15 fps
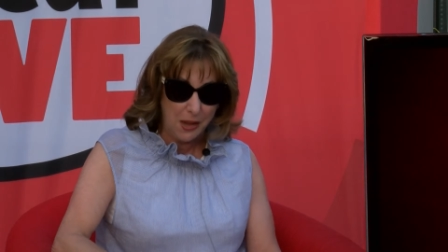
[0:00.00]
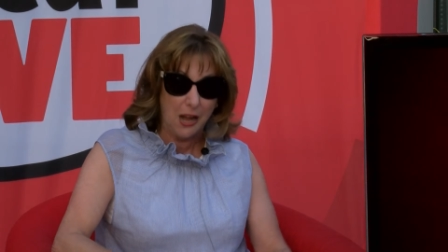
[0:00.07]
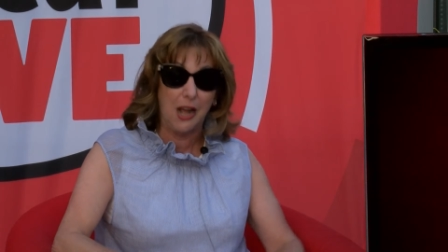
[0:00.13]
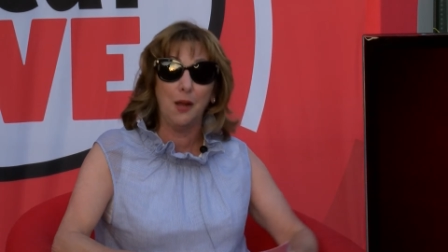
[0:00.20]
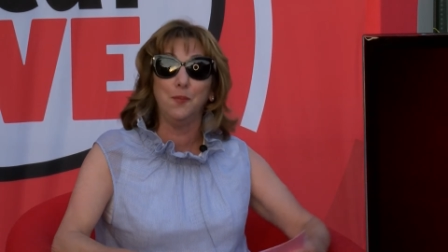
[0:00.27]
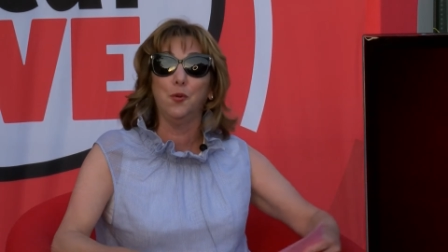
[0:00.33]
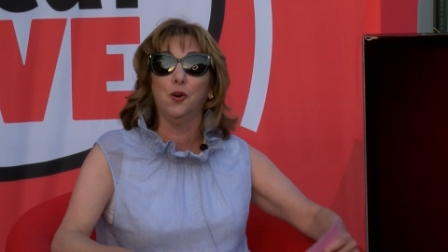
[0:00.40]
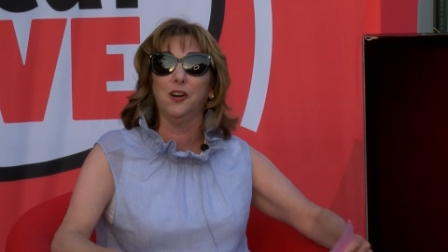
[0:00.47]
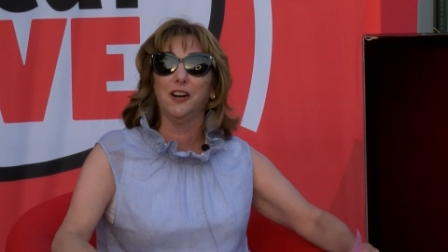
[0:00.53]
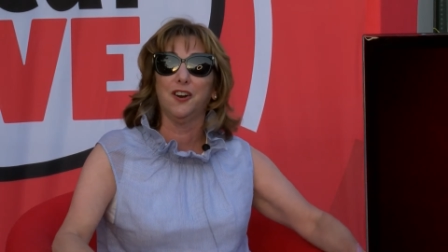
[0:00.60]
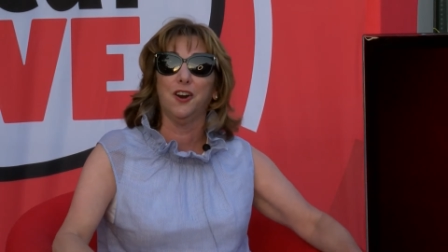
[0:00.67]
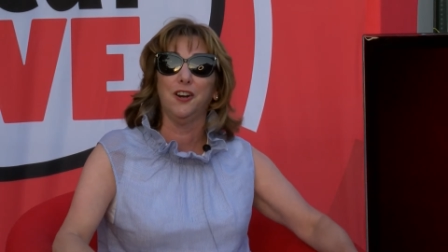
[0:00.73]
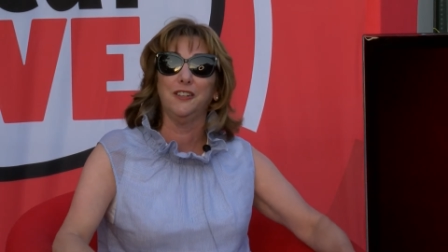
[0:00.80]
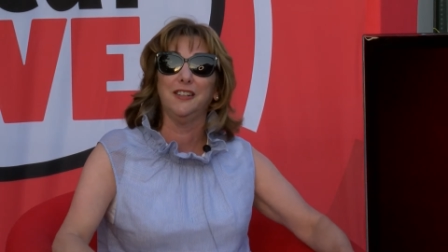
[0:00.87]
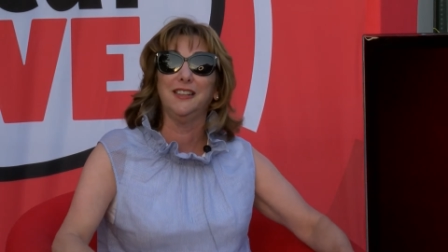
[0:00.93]
I'm Maura
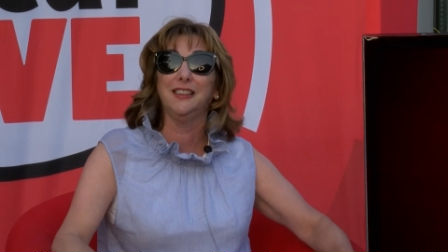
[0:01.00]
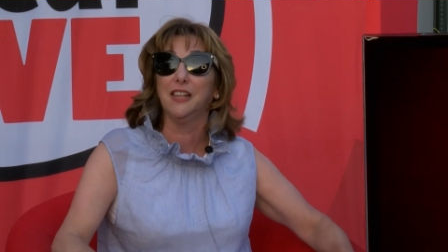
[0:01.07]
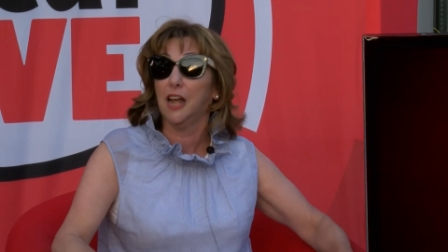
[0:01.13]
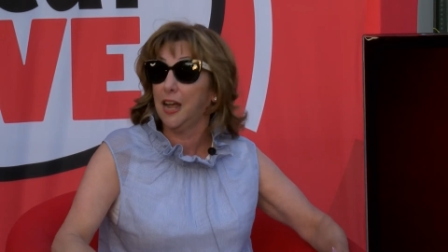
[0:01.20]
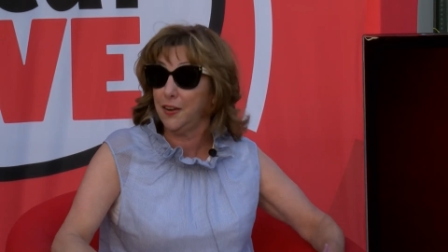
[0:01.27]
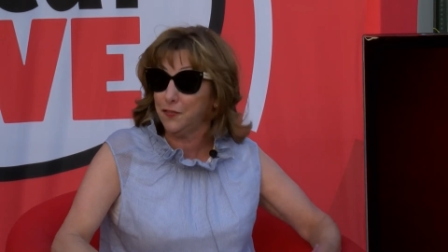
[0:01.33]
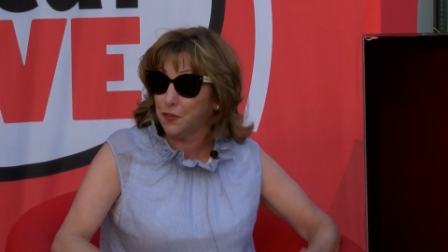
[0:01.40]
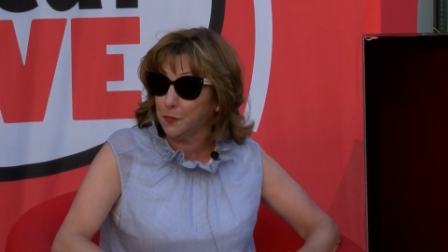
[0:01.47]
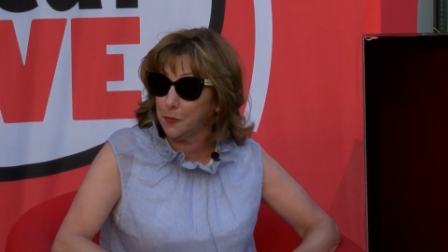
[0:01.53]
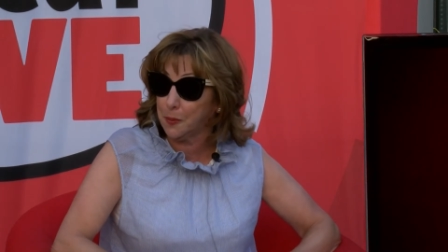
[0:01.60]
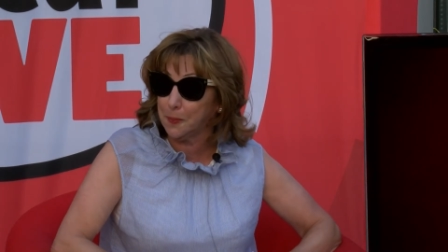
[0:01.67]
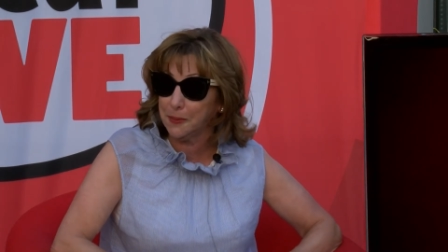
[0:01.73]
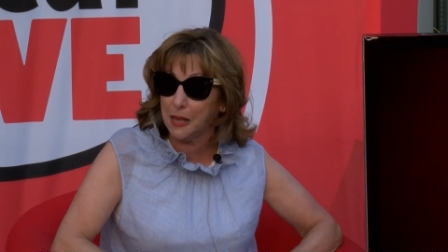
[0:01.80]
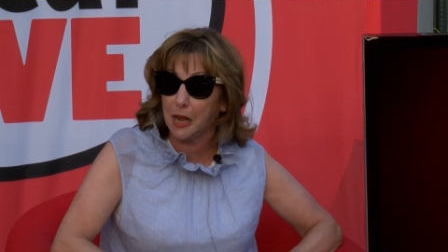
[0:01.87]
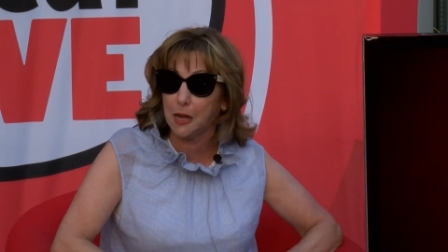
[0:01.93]
Carlin, live from the
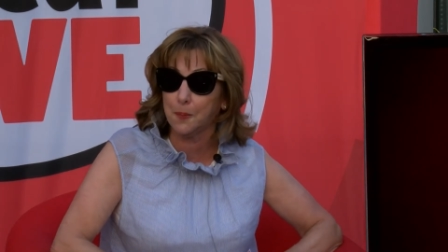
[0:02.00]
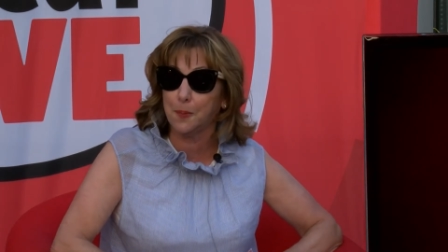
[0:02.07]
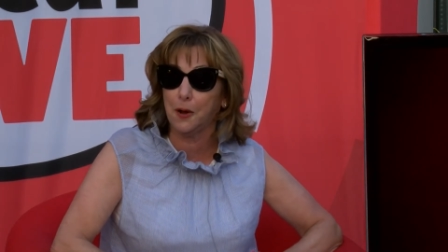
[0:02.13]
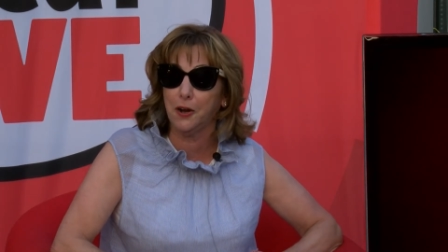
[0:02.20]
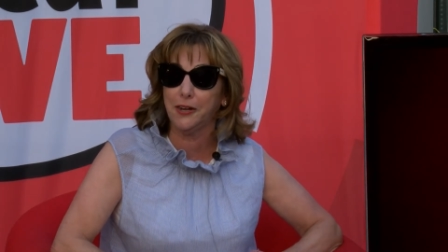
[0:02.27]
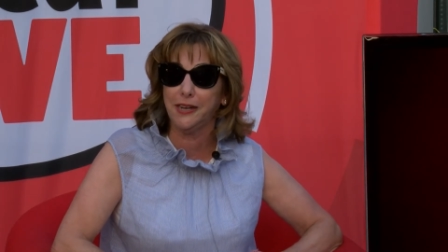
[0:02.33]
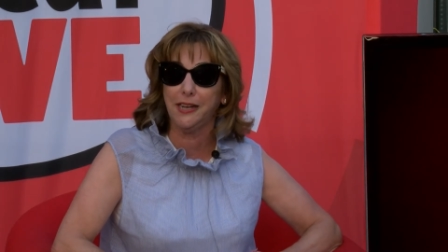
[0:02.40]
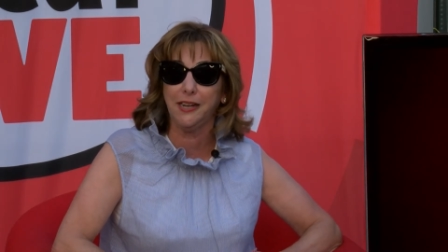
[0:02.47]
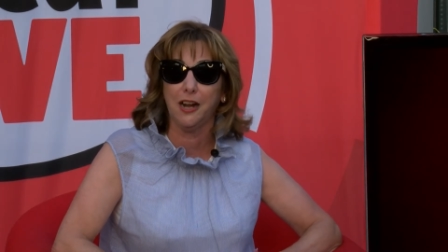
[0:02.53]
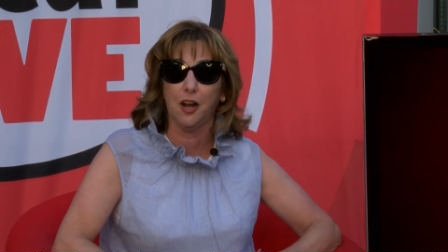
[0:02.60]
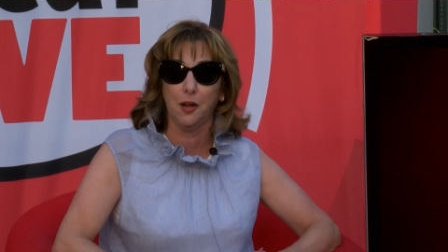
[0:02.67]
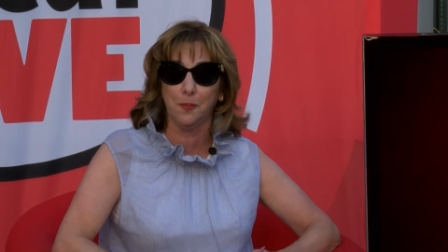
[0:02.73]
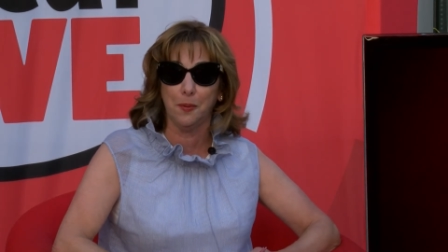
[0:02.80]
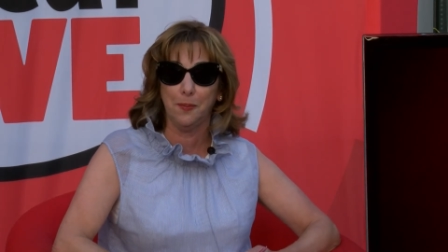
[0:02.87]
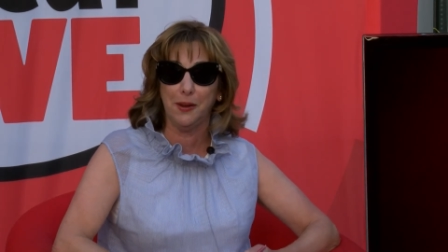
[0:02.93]
block party
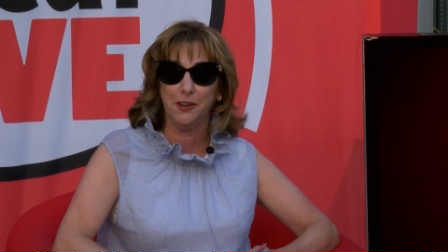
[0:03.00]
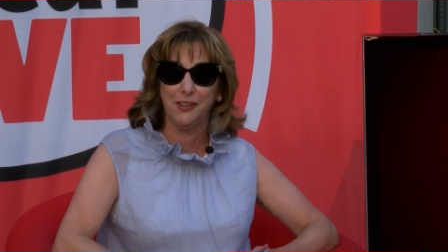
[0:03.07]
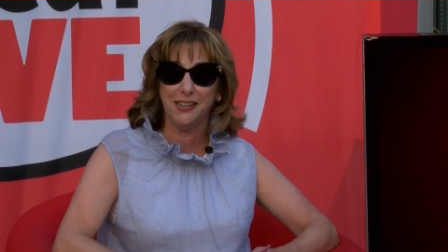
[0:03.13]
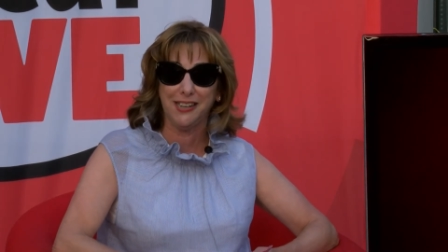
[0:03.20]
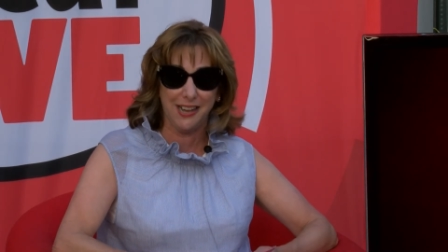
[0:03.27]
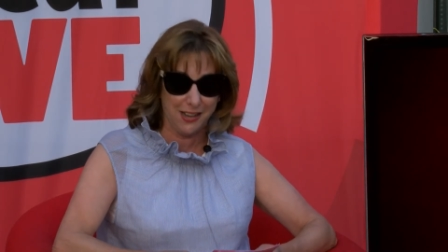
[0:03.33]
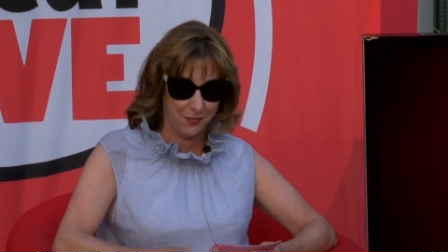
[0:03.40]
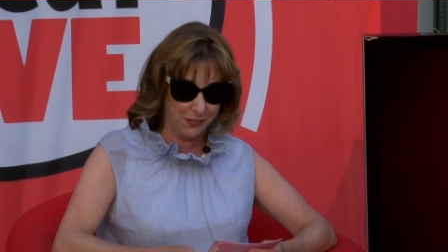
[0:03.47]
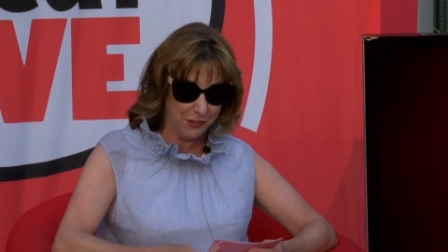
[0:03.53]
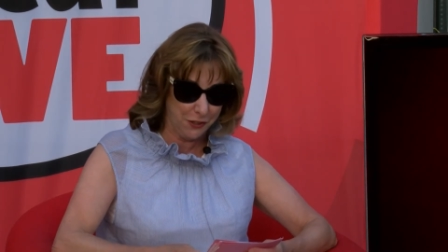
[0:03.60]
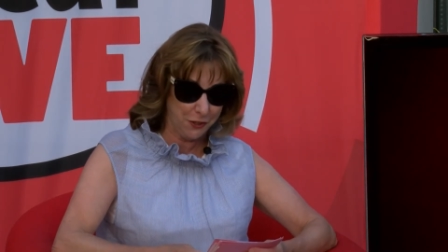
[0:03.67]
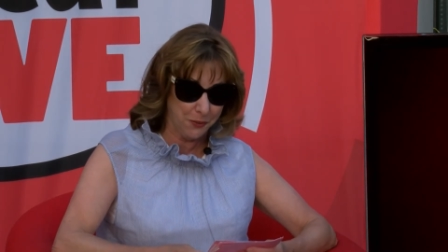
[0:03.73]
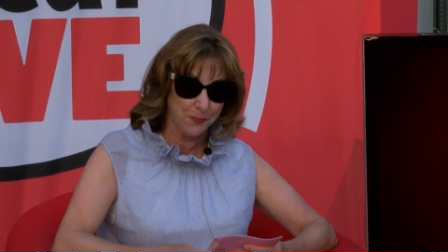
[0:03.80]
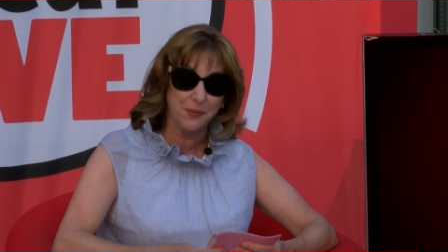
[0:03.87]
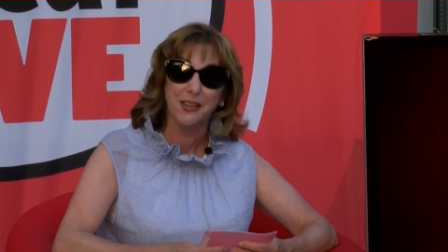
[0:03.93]
on Mamaroneck
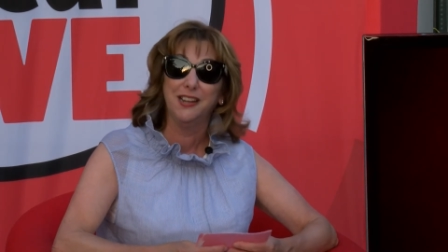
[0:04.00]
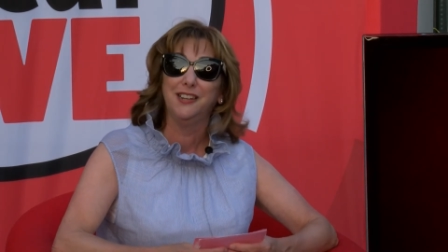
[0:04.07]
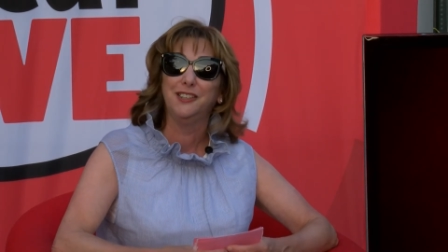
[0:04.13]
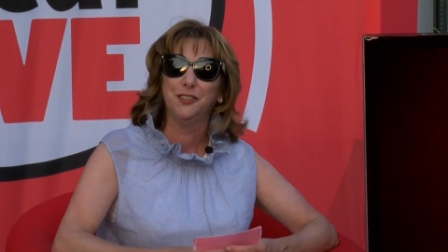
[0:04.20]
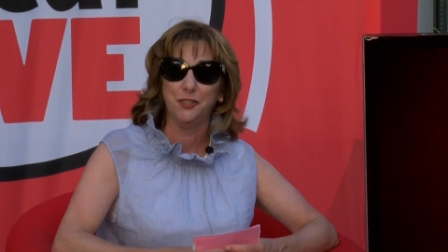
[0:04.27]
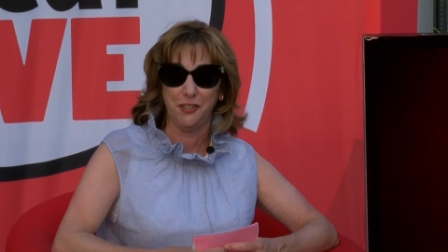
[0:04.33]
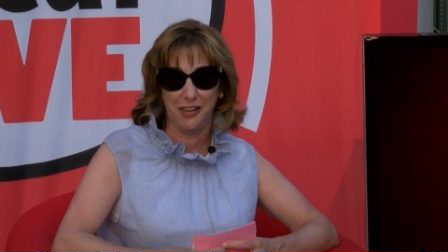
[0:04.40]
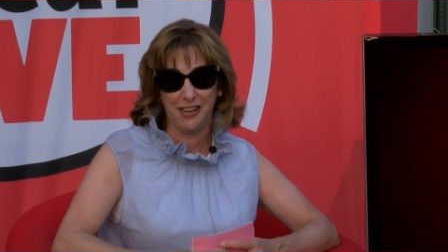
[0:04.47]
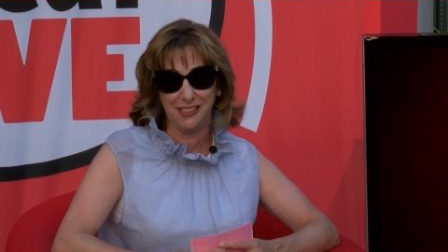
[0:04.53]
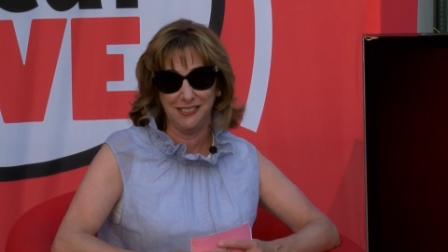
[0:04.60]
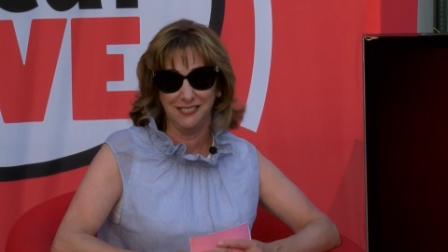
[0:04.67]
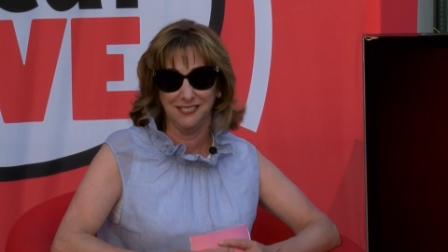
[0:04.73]
Avenue. Good night.